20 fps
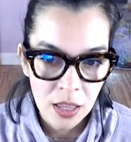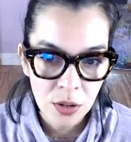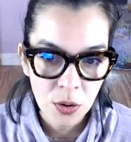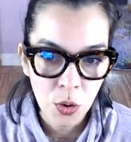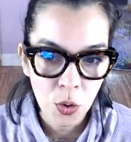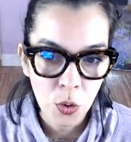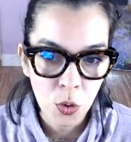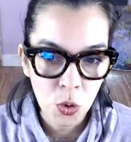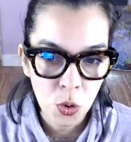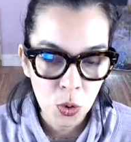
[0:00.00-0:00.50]

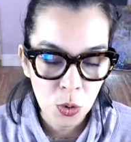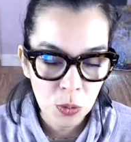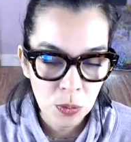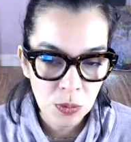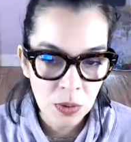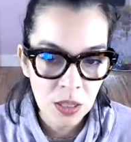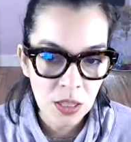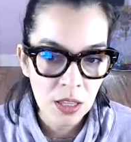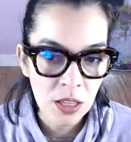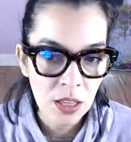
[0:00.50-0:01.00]
and
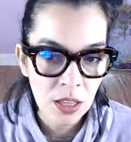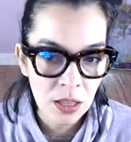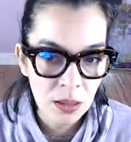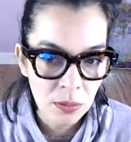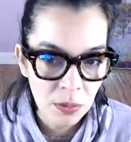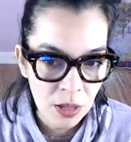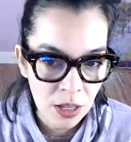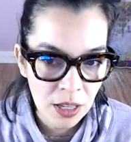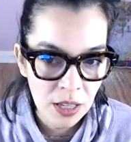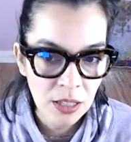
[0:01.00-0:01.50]
hope
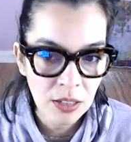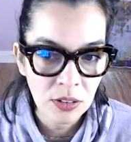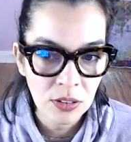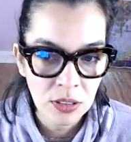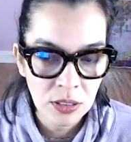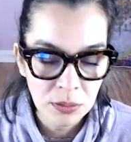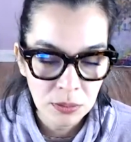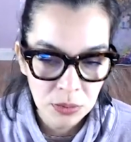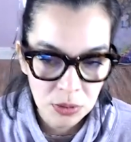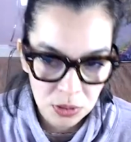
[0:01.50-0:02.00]
that
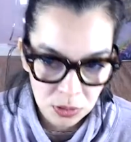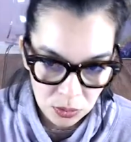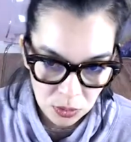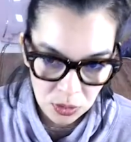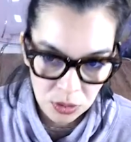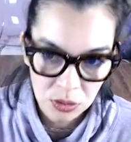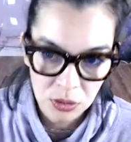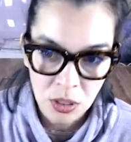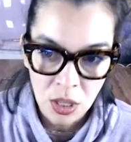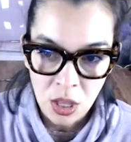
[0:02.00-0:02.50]
my
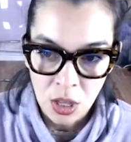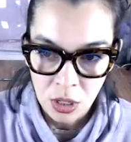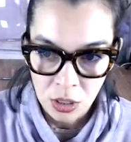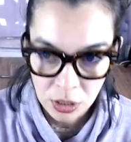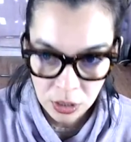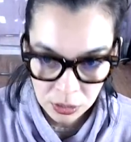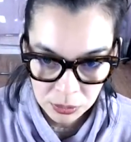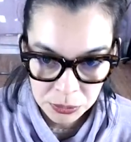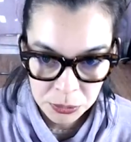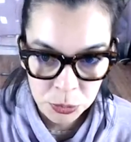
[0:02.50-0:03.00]
dreams
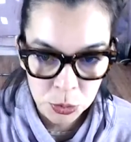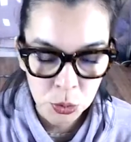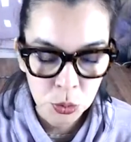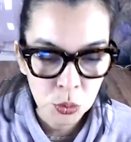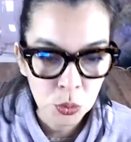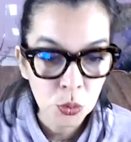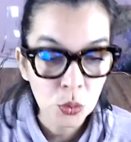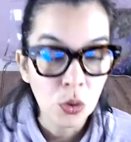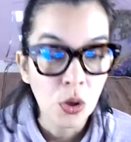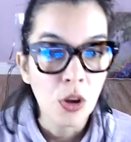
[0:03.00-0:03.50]
will
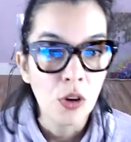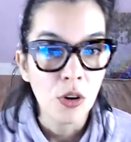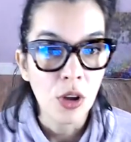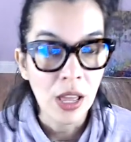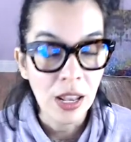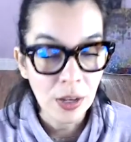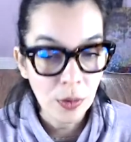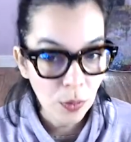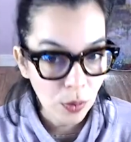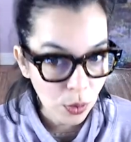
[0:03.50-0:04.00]

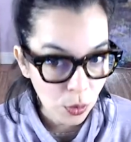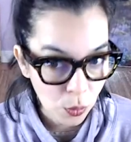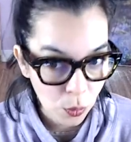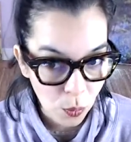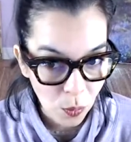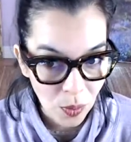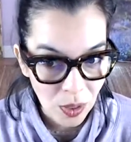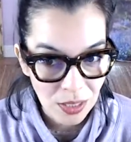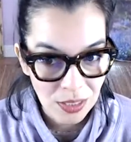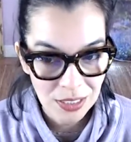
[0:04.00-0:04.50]

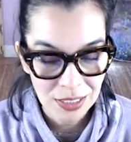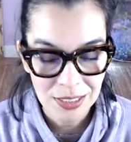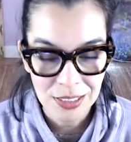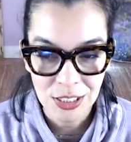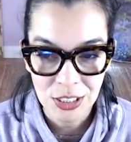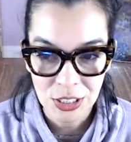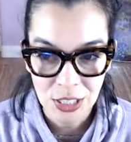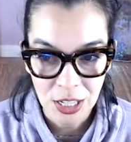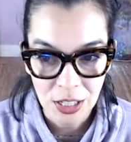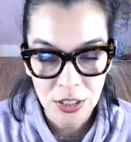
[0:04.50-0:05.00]
anyone who
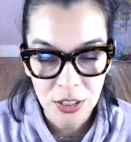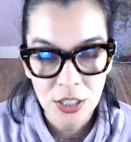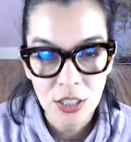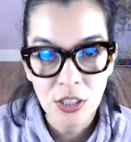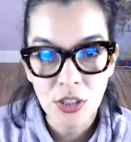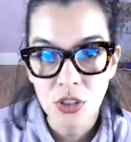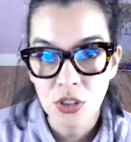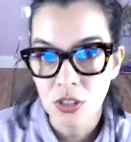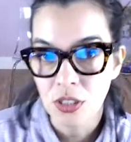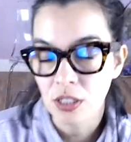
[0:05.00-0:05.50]
wants
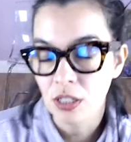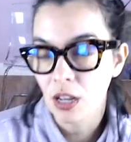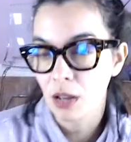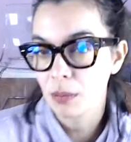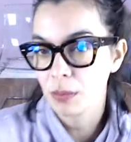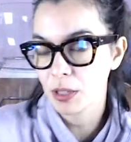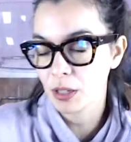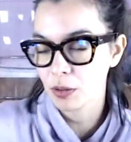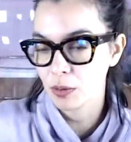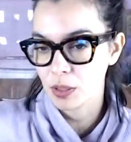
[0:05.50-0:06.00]
a
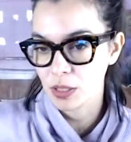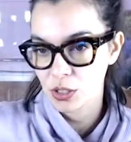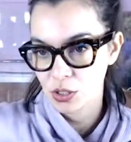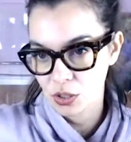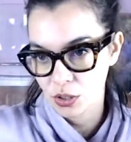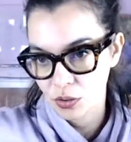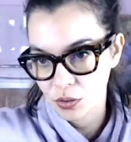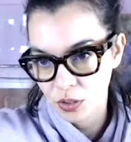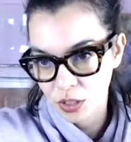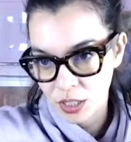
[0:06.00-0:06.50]
challenge, look
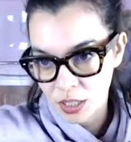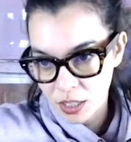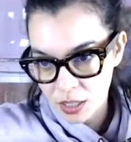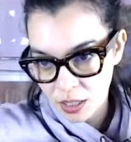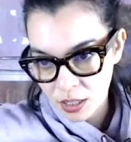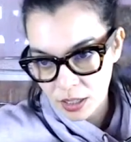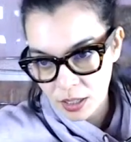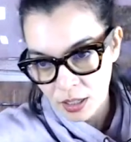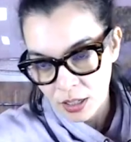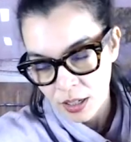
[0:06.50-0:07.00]
up the
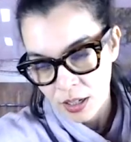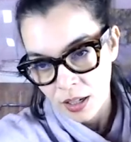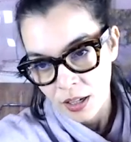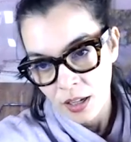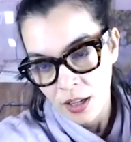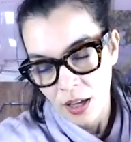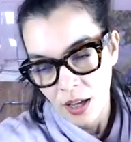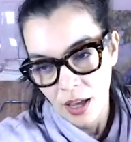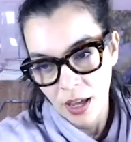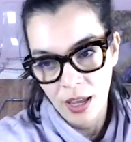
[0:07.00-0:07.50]
original
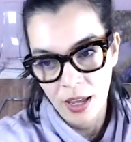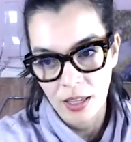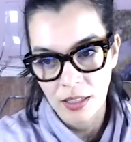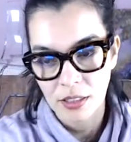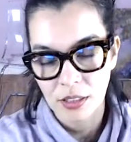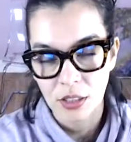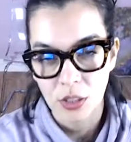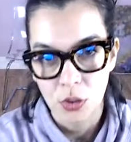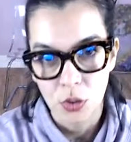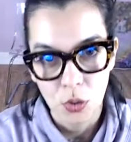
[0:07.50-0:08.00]
key
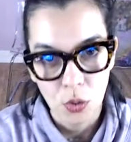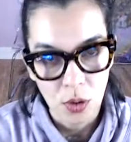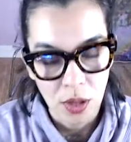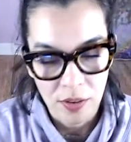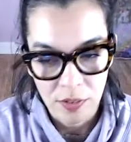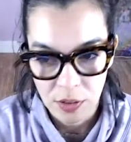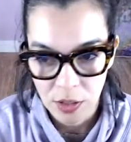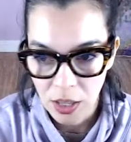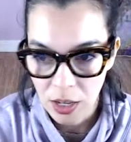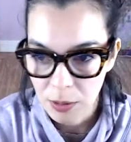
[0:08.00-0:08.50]

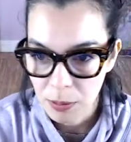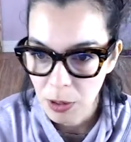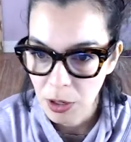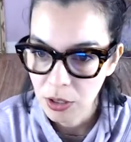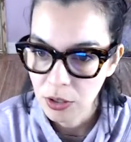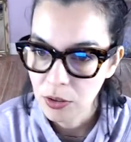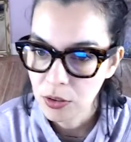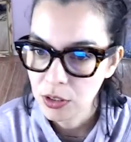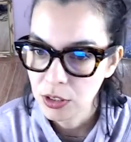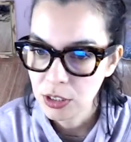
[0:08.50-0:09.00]
and you'll
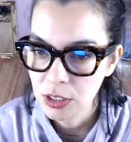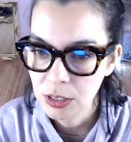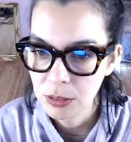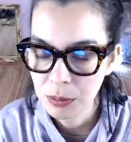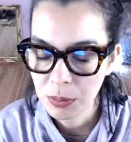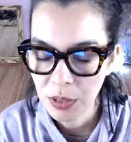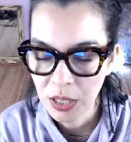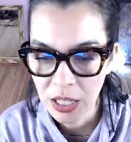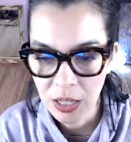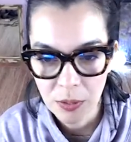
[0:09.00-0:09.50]
have a lot of
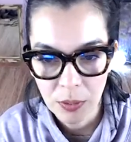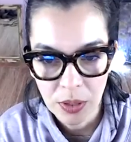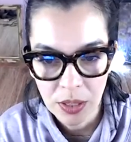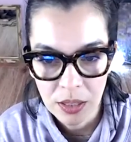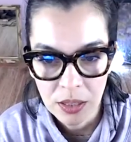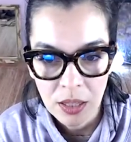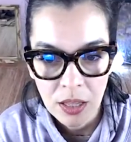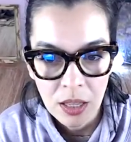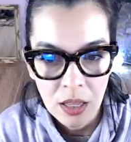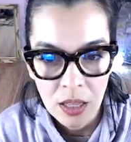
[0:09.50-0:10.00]
bar chords
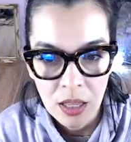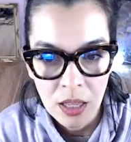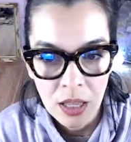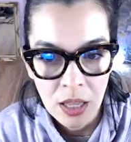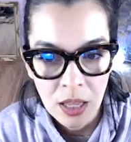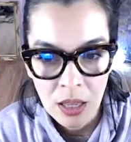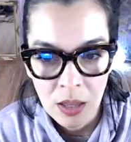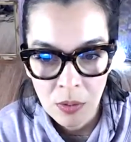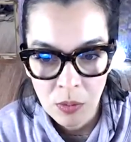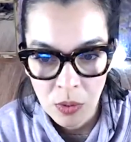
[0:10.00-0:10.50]
to play
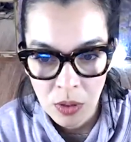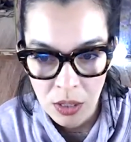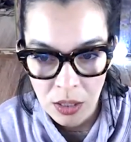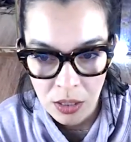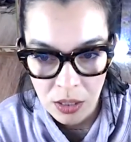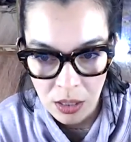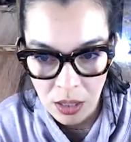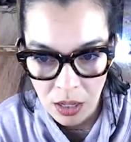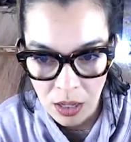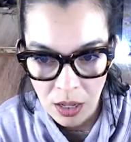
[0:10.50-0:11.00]
with.
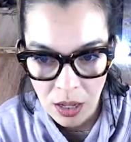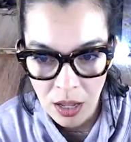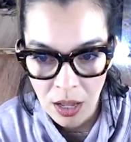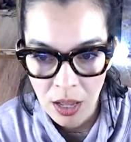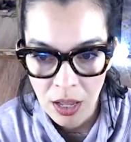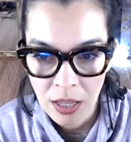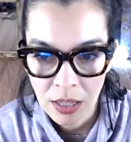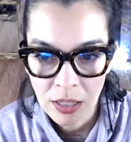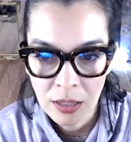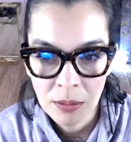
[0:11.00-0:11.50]
I'm
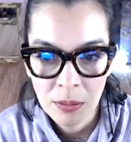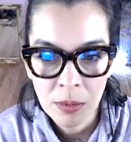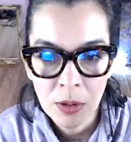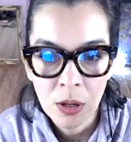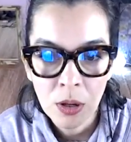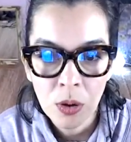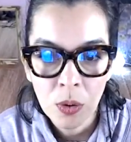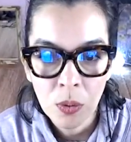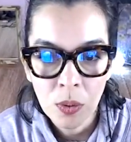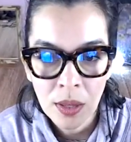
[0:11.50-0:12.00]

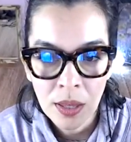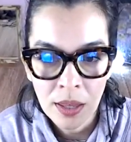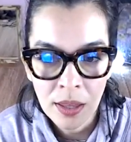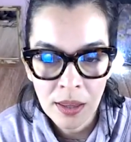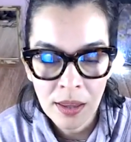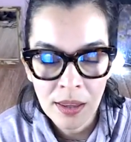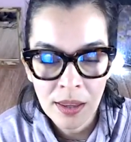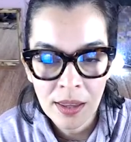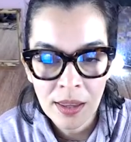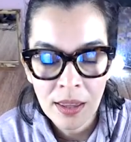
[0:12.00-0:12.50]
I am
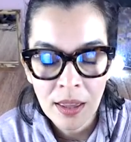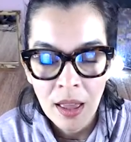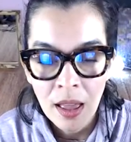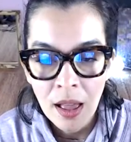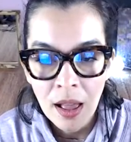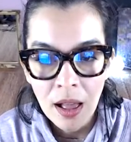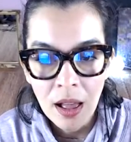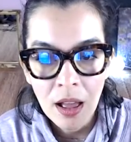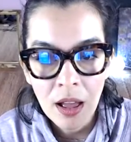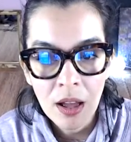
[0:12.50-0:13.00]

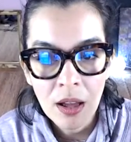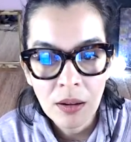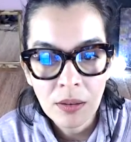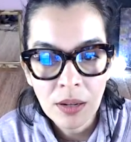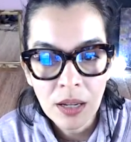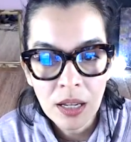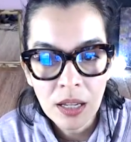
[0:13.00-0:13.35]
away,